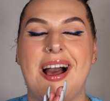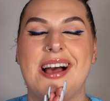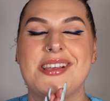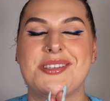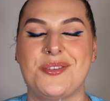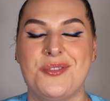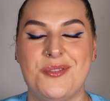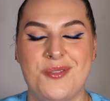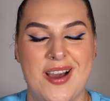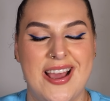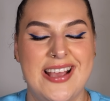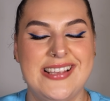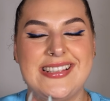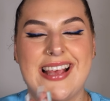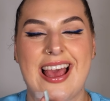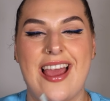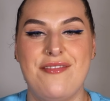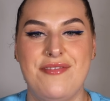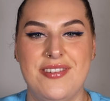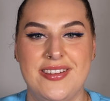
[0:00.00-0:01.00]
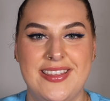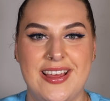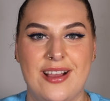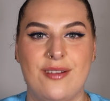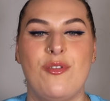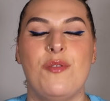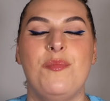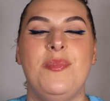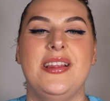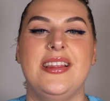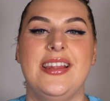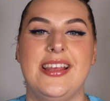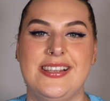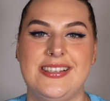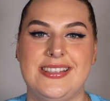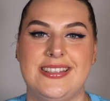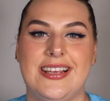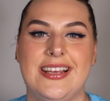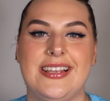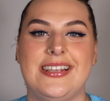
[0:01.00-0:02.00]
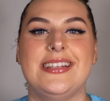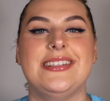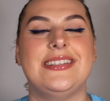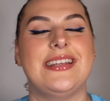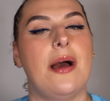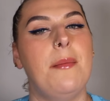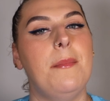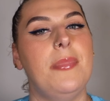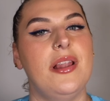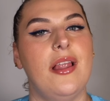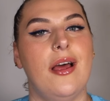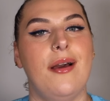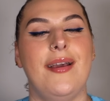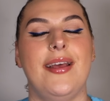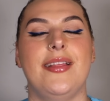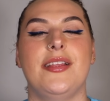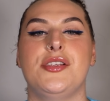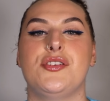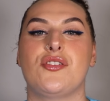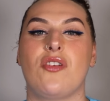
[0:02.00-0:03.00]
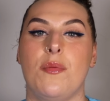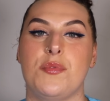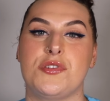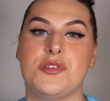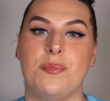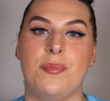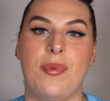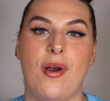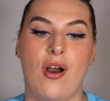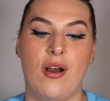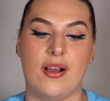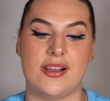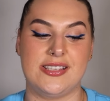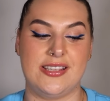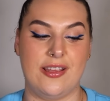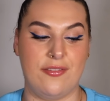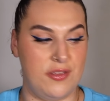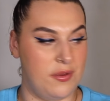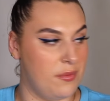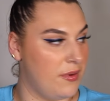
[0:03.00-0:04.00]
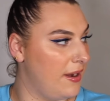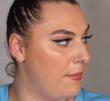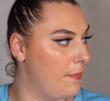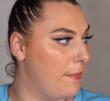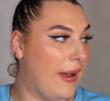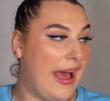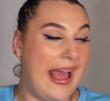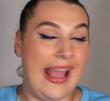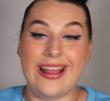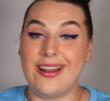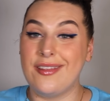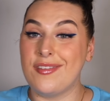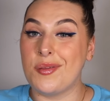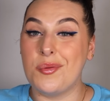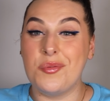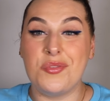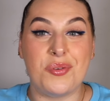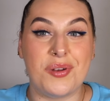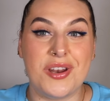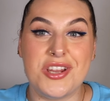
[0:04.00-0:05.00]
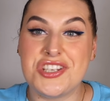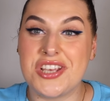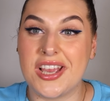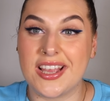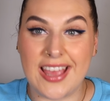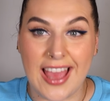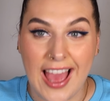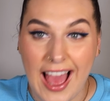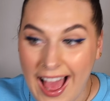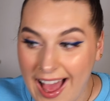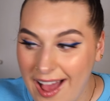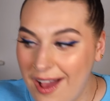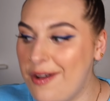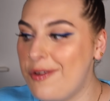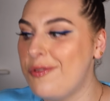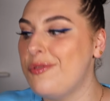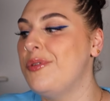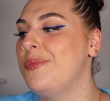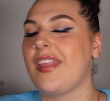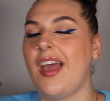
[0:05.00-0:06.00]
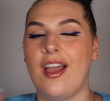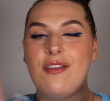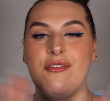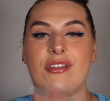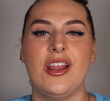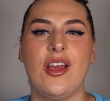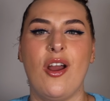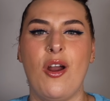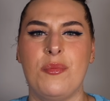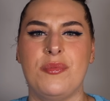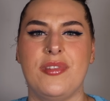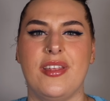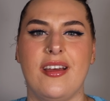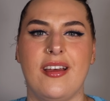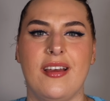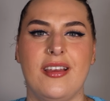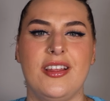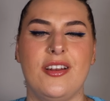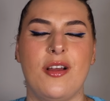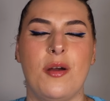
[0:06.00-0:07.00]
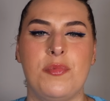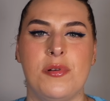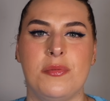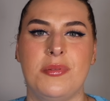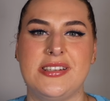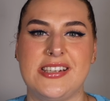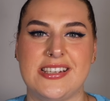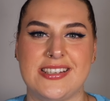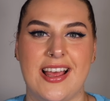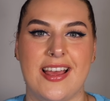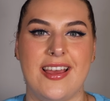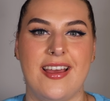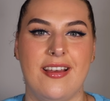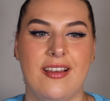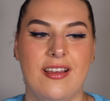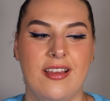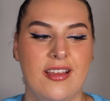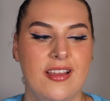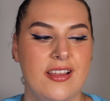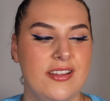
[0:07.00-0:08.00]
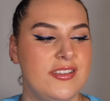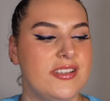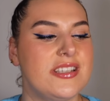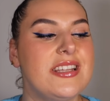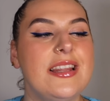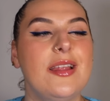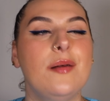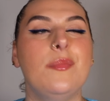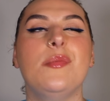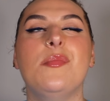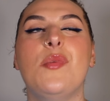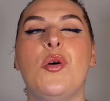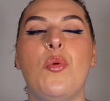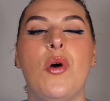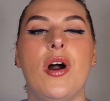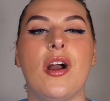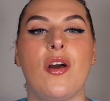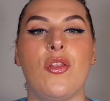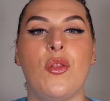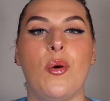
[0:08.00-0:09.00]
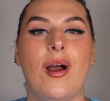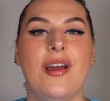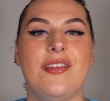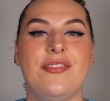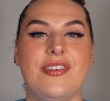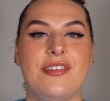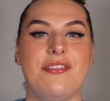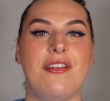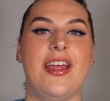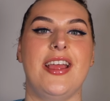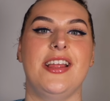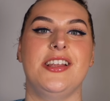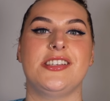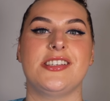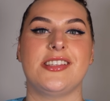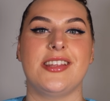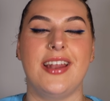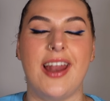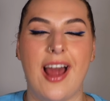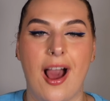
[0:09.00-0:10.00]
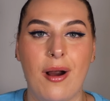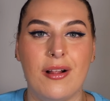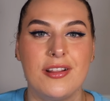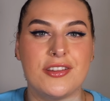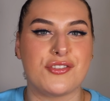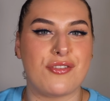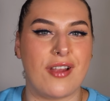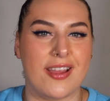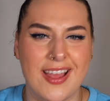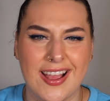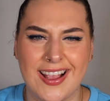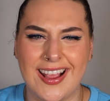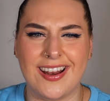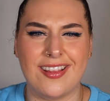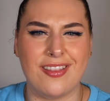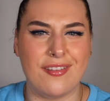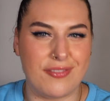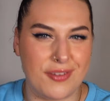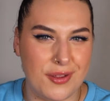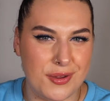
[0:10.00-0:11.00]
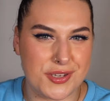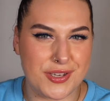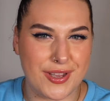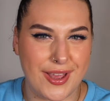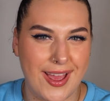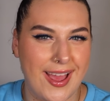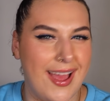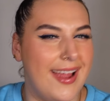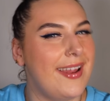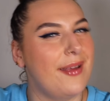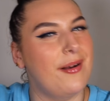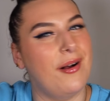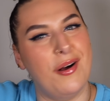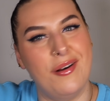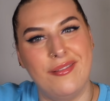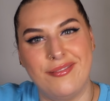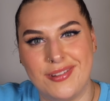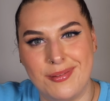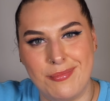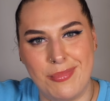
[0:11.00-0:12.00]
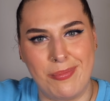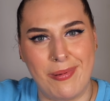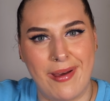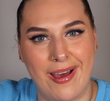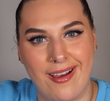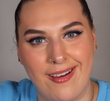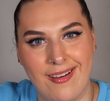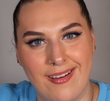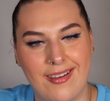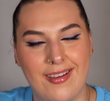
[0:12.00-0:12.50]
as always, everything will be listed down below in the description box if you wanna buy any of them, if you wanna check it out. I really hope that, you know, Public Desire does a little bit more work on the wide fit range, so then I'll try it again in the future and it'll hopefully be better.